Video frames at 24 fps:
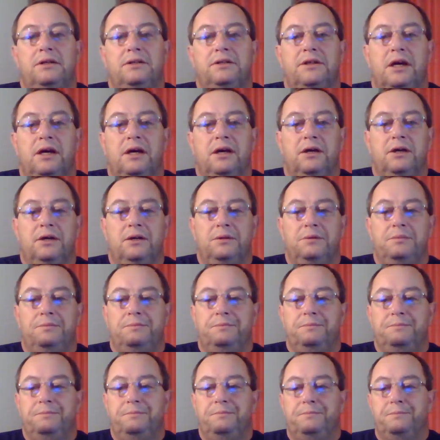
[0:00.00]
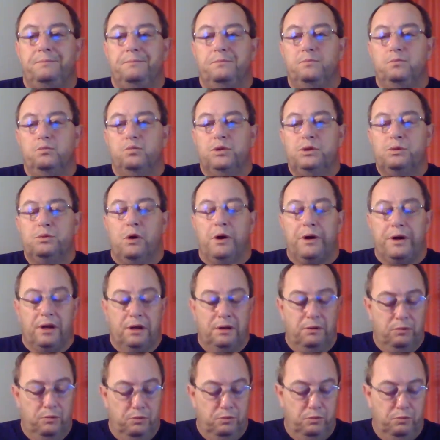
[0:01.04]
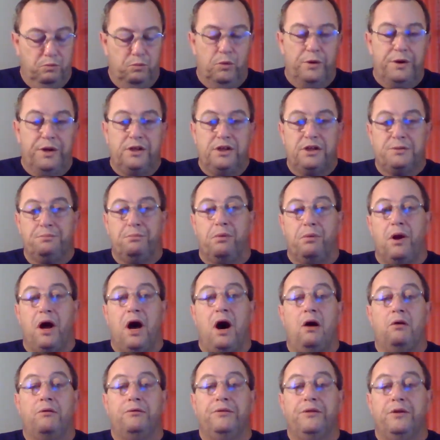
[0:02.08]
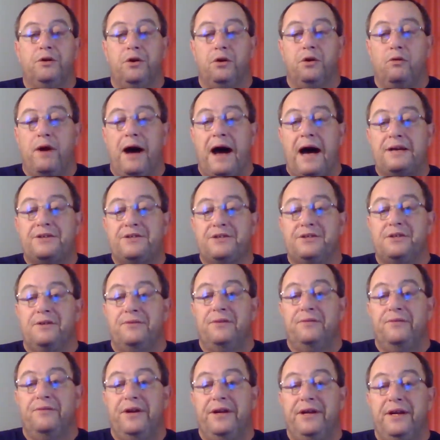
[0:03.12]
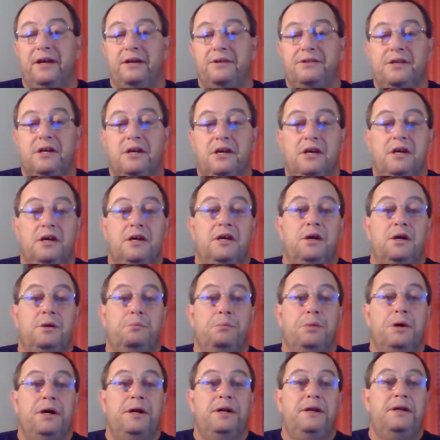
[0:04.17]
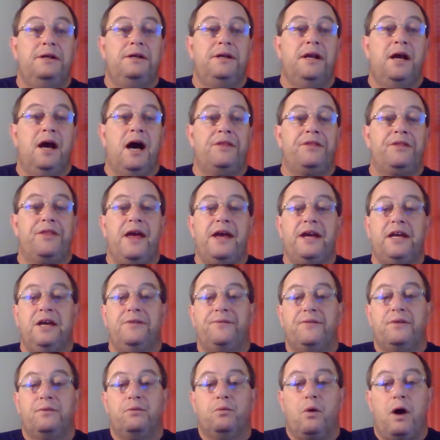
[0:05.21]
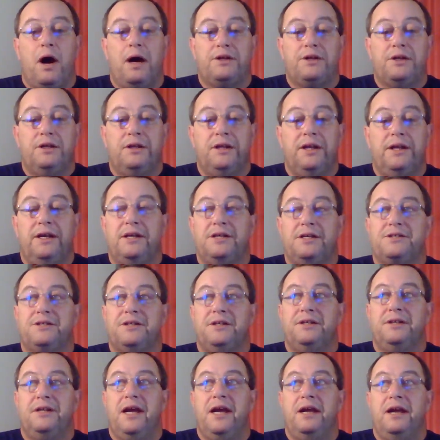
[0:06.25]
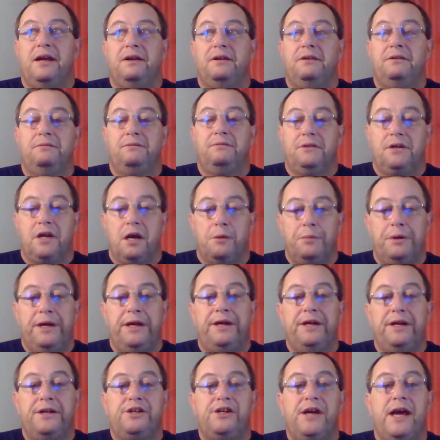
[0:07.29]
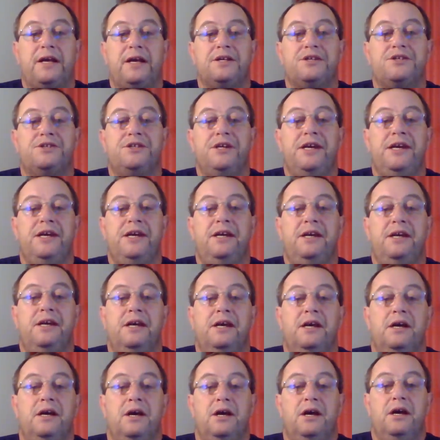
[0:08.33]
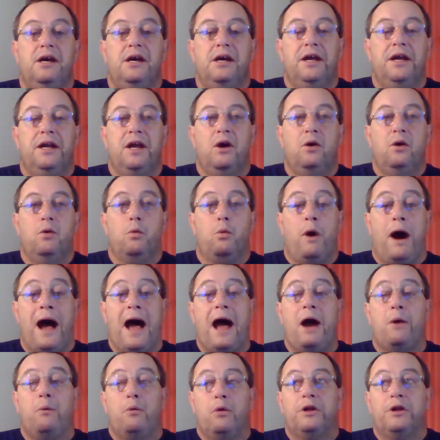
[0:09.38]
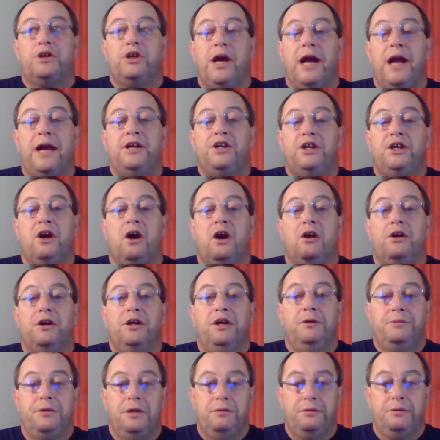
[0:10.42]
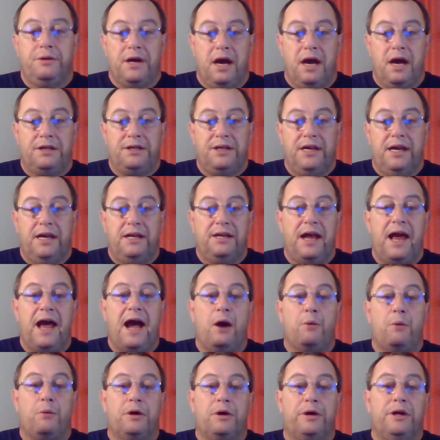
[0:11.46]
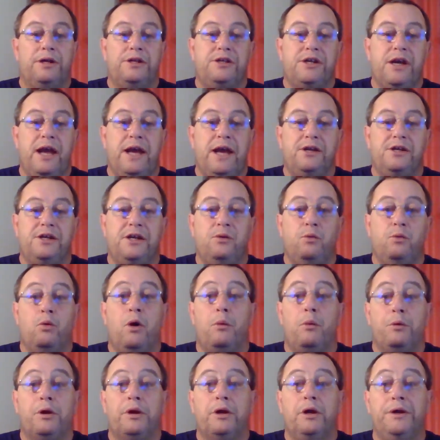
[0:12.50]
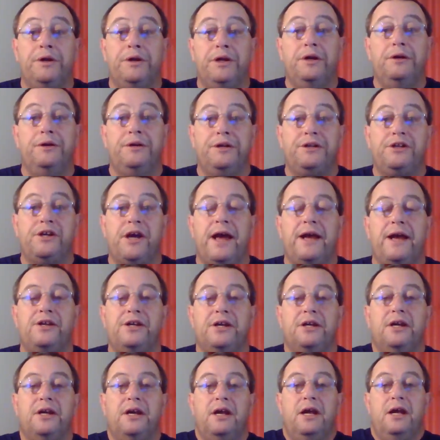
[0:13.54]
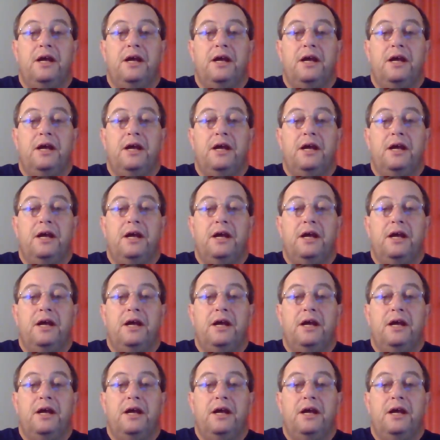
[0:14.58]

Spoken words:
So we want to just broaden the horizons of the videos. But I thank you for watching this and coming in to check and see, why we're changing our YouTube content and how we're going to change it and what we're going to do to change it.